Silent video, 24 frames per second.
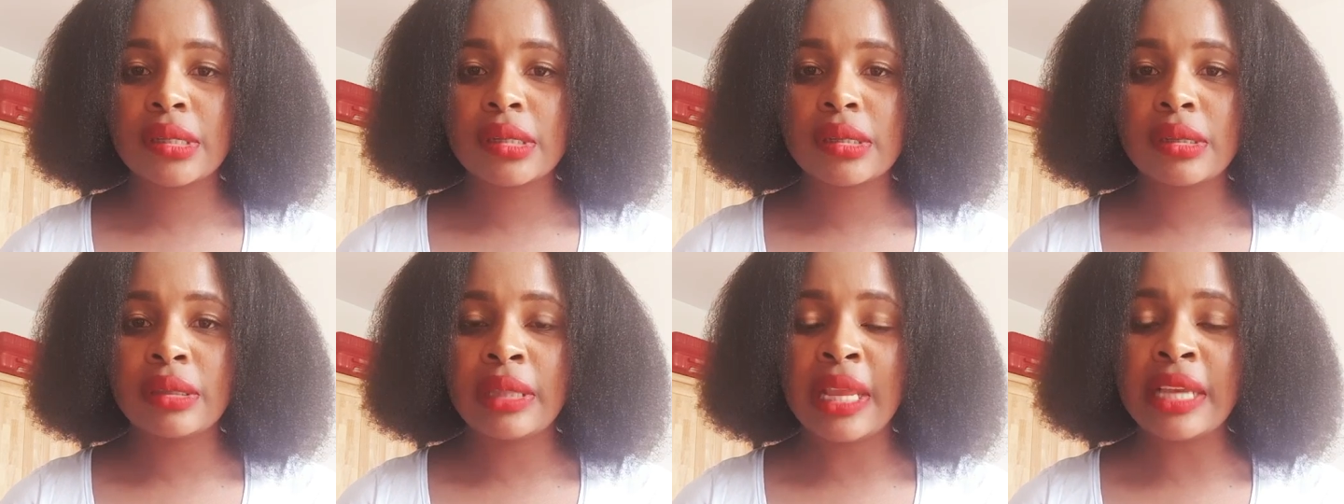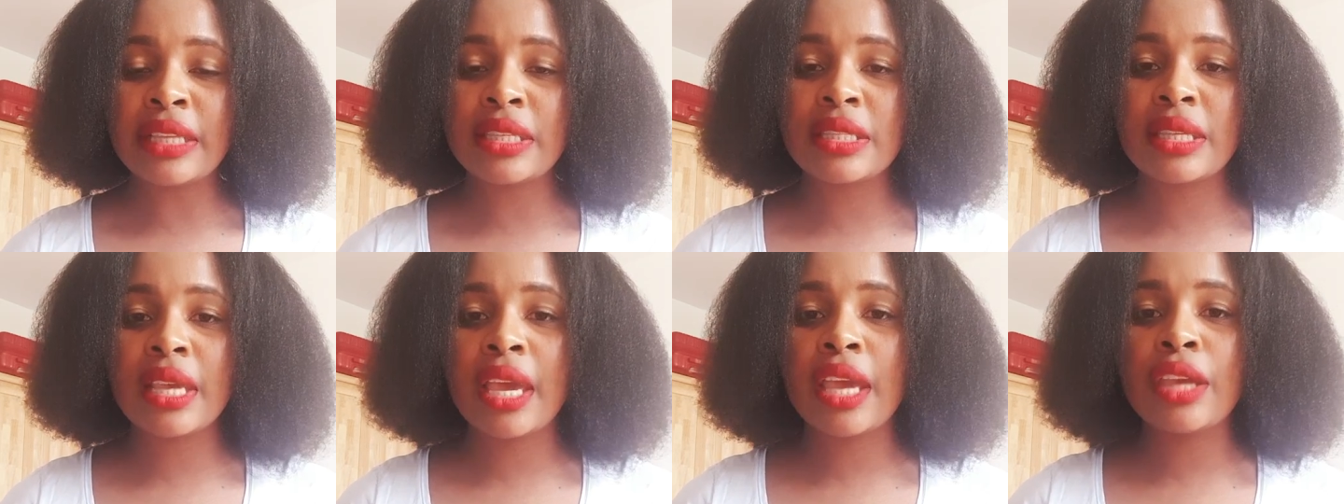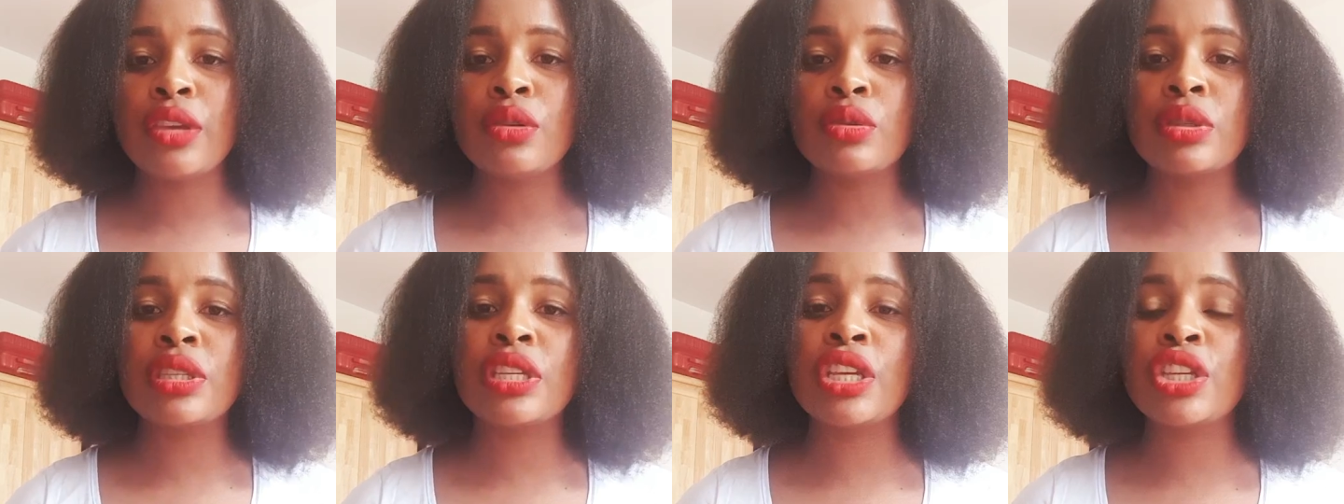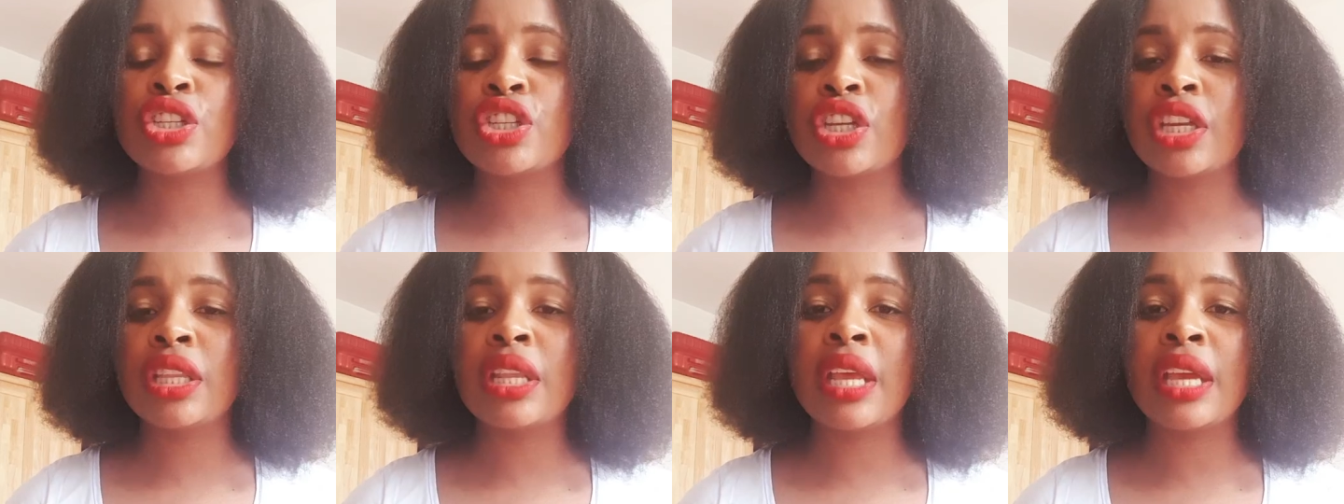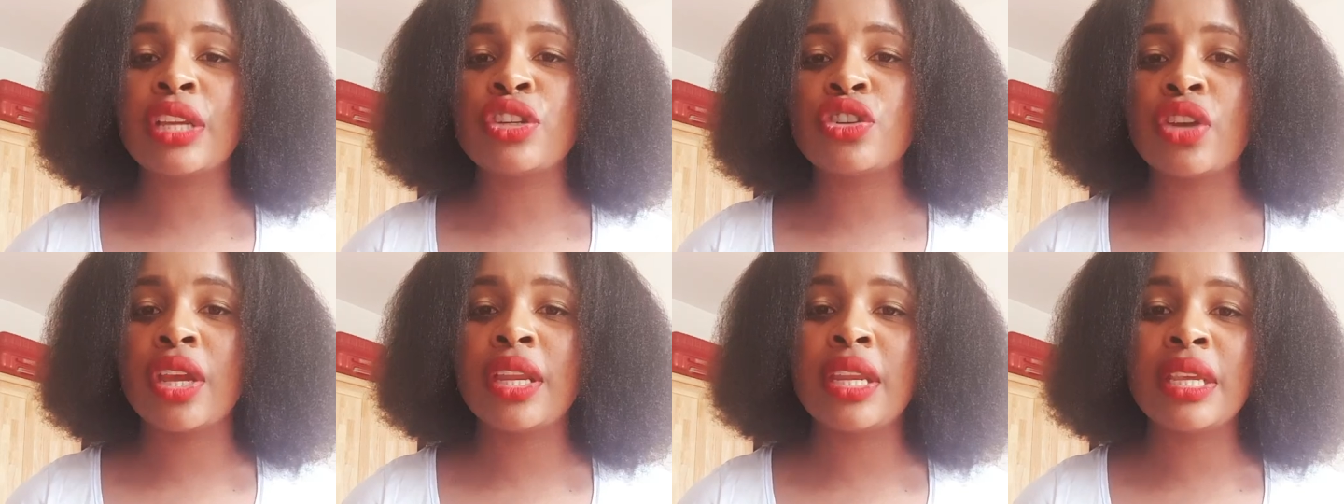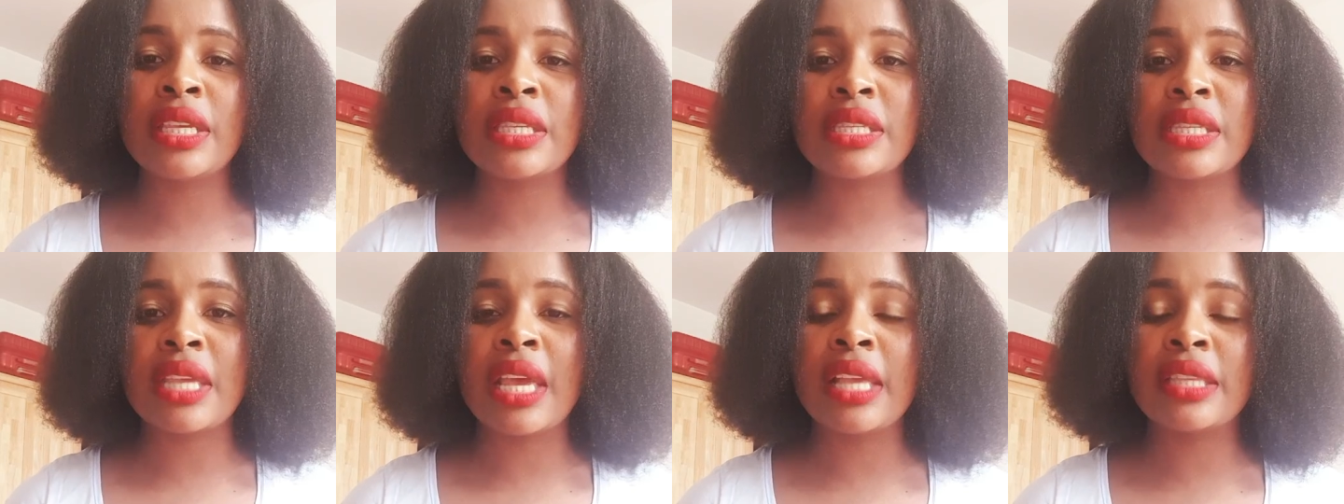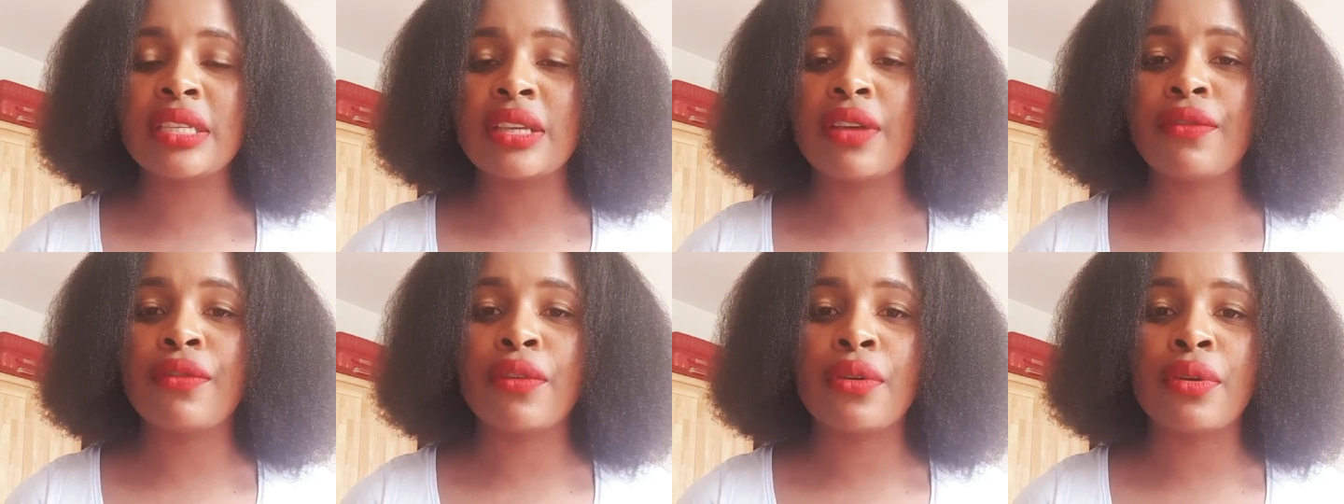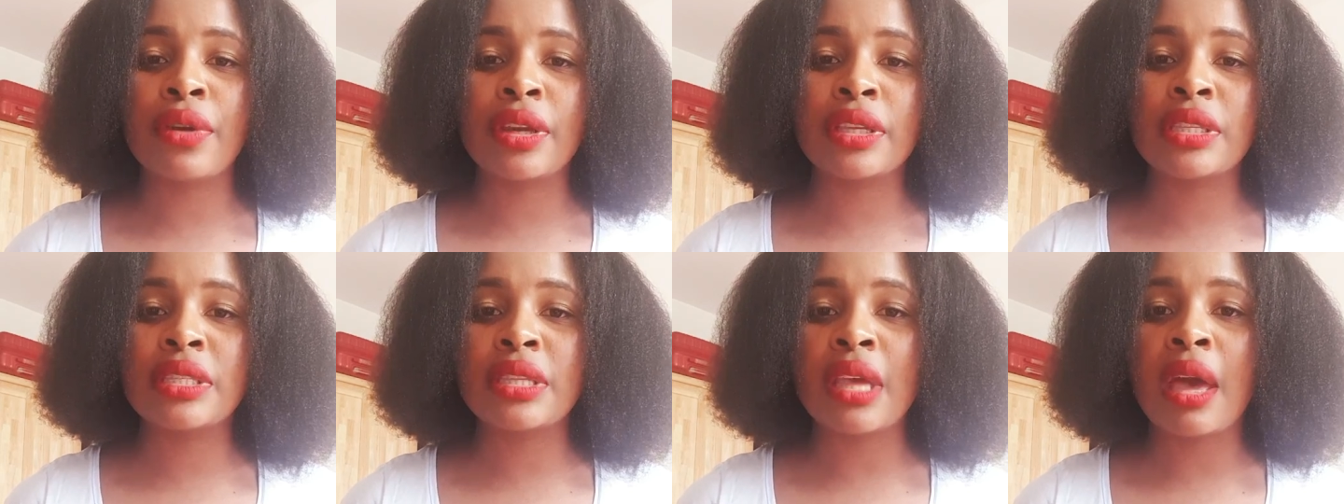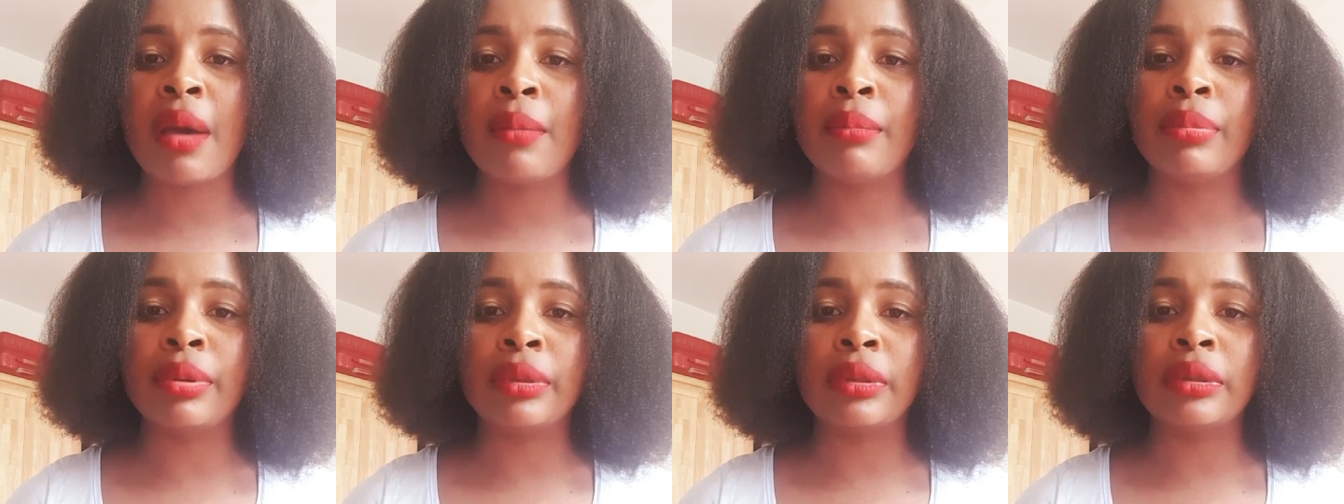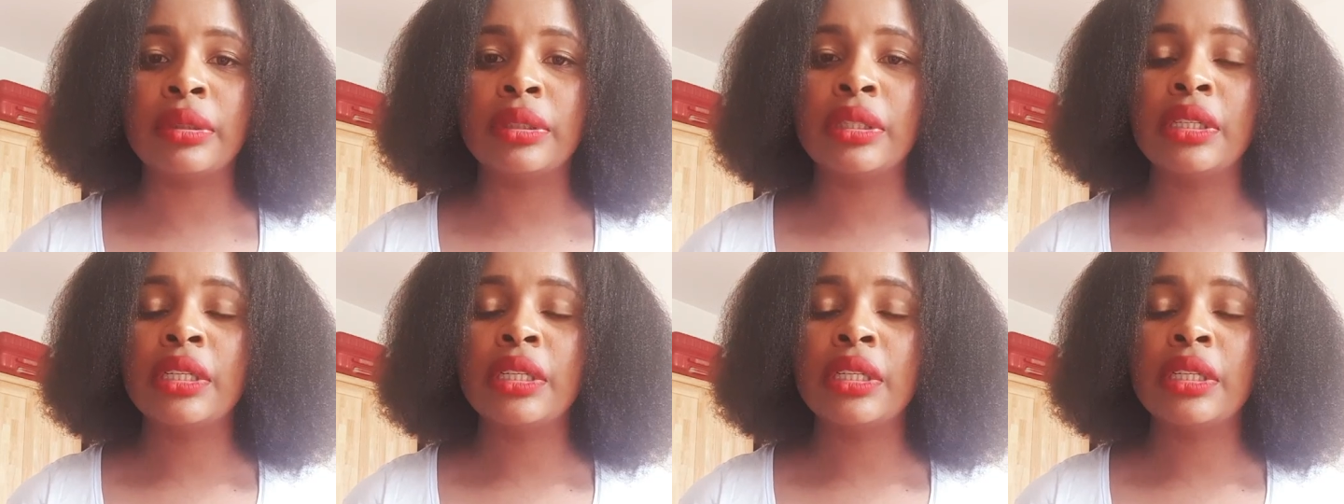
let's say you teach in a training center, for example.